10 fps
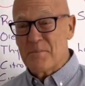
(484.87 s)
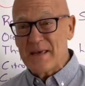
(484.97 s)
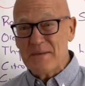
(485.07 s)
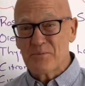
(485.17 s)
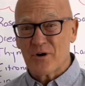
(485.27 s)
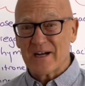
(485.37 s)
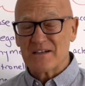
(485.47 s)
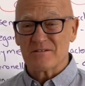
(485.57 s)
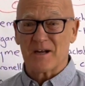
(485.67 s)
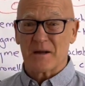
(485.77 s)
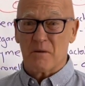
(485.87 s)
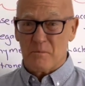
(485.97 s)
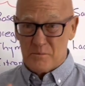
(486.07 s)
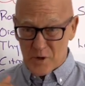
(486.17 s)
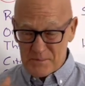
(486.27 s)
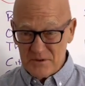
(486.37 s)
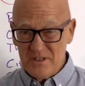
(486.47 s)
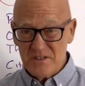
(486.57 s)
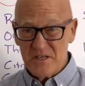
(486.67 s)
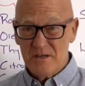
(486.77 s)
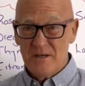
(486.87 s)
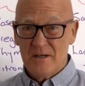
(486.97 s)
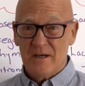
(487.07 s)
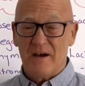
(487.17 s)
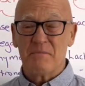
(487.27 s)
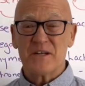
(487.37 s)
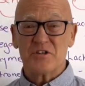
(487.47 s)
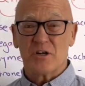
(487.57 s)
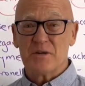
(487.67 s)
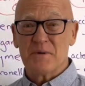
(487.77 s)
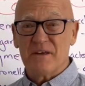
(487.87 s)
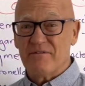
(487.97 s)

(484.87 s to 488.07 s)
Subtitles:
bee products like propolis have been shown to be